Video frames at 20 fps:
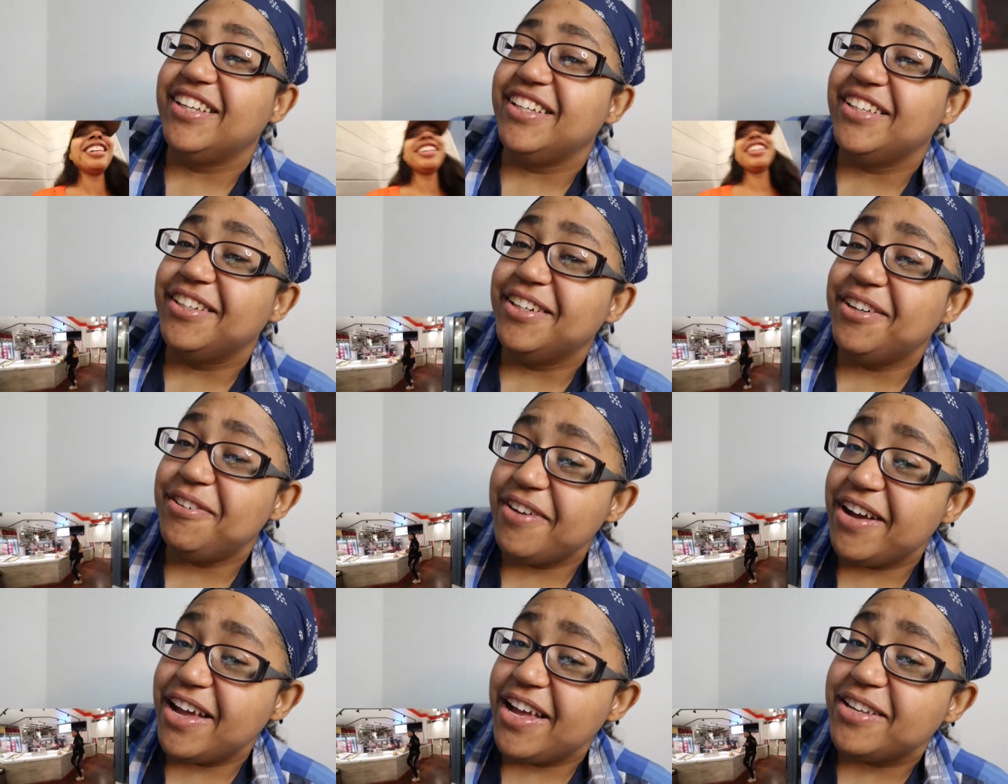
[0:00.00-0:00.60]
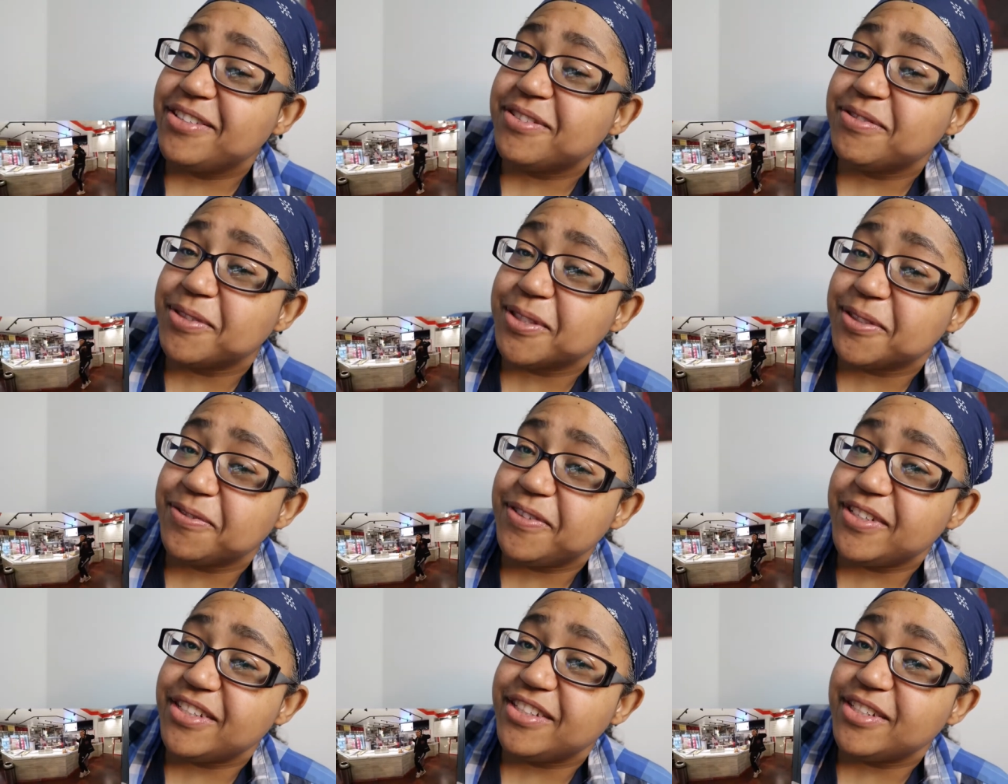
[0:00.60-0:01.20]
Your ass was
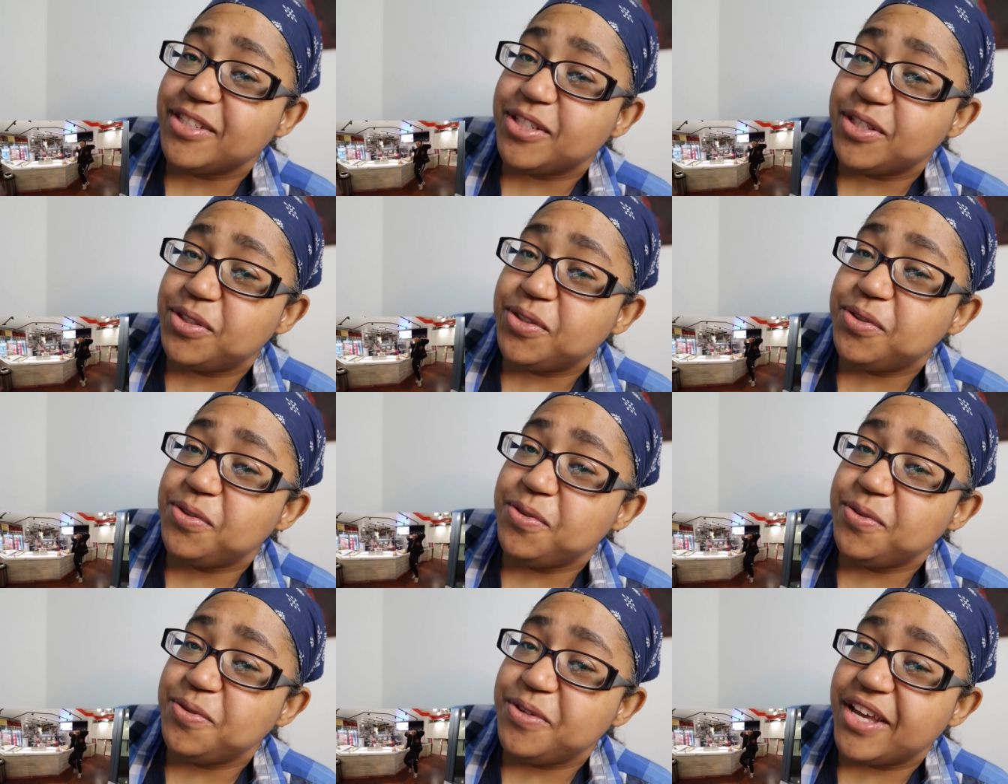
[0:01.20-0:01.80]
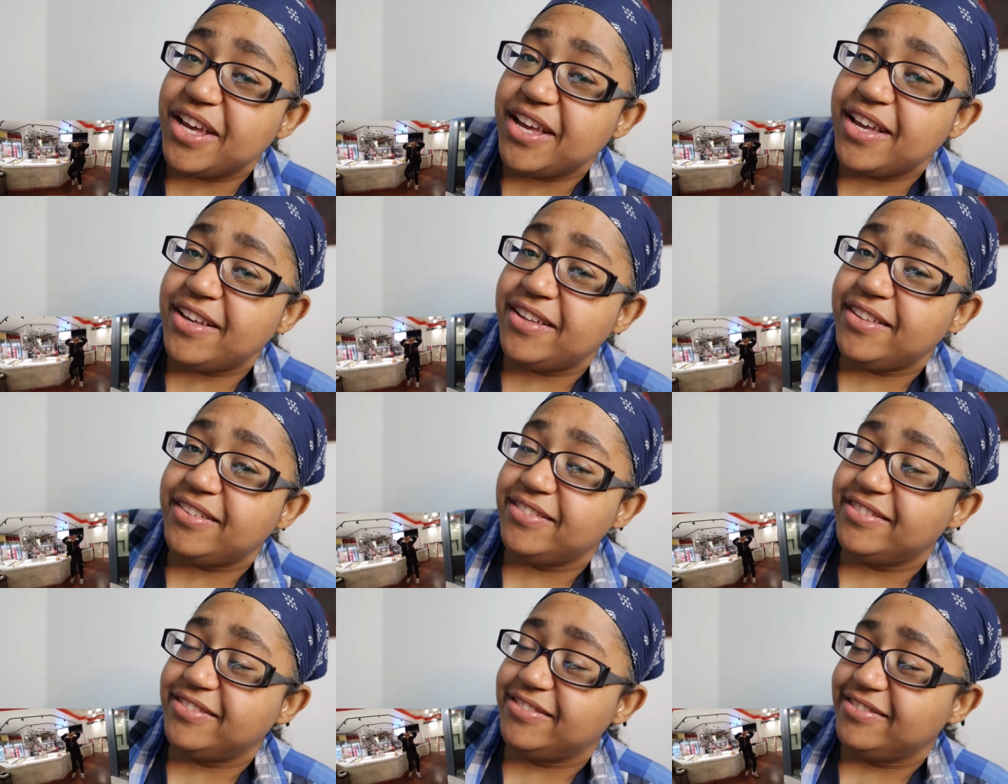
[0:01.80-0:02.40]
feeling it too, Nat.
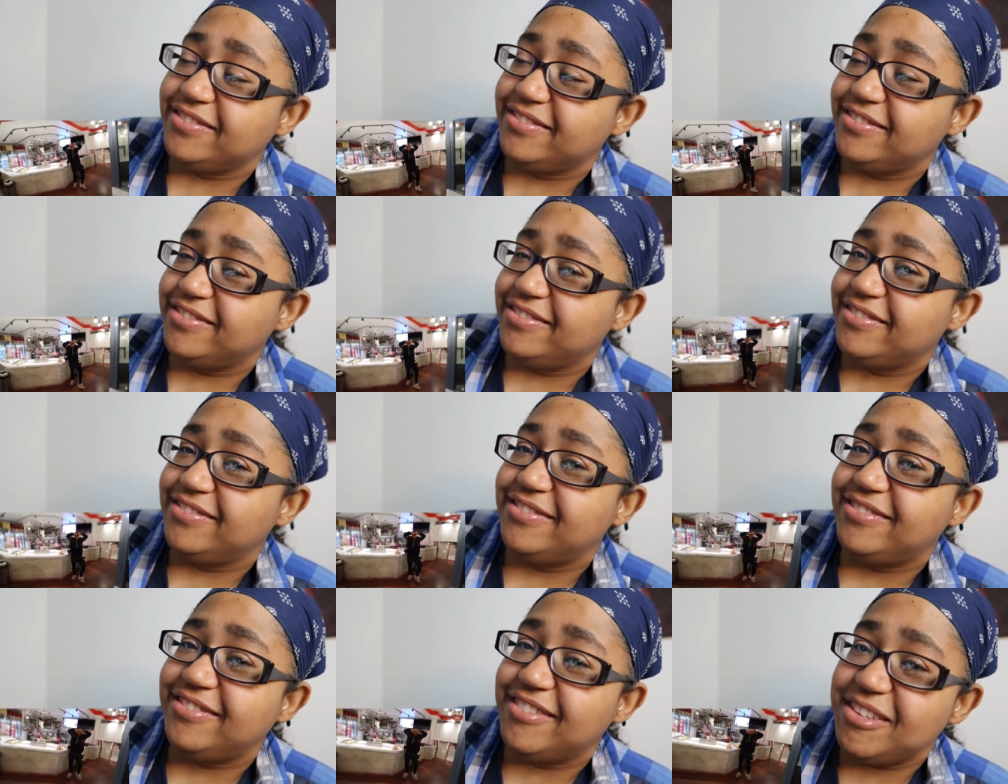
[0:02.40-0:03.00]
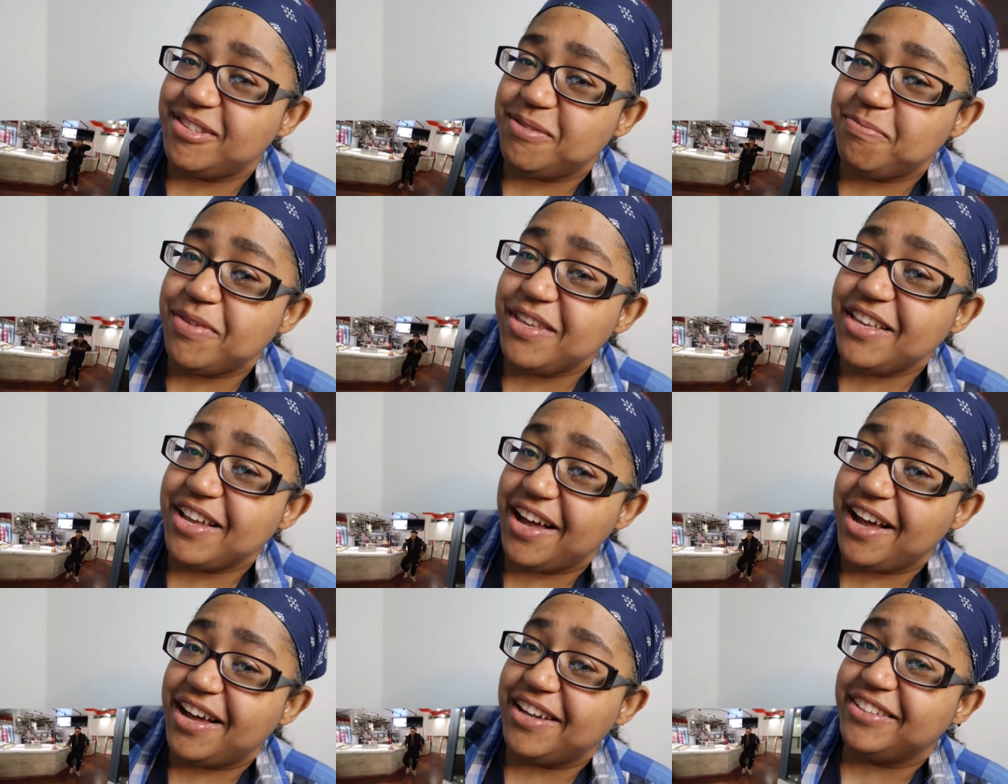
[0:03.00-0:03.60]
Let's
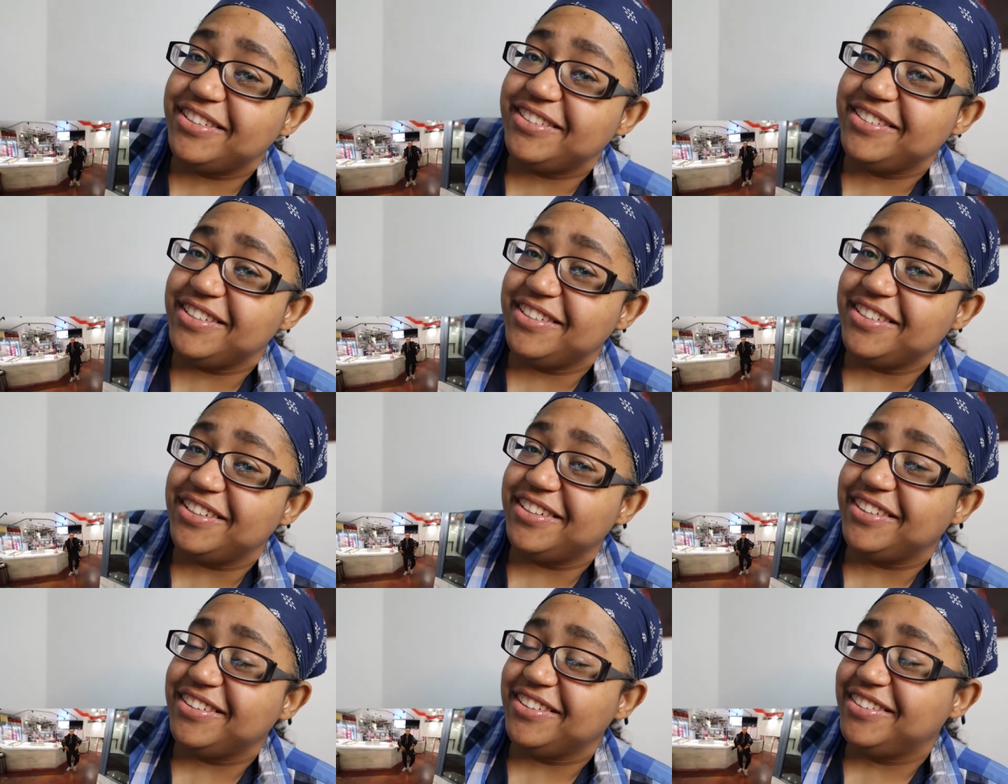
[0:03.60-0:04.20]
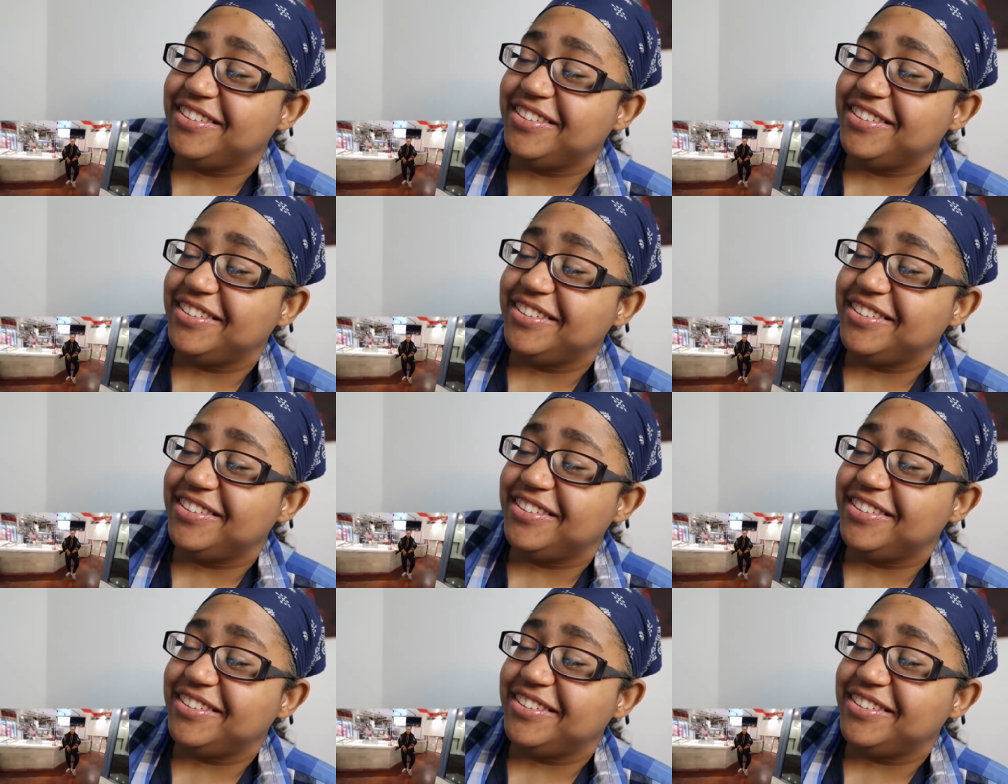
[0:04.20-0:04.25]
be honest here.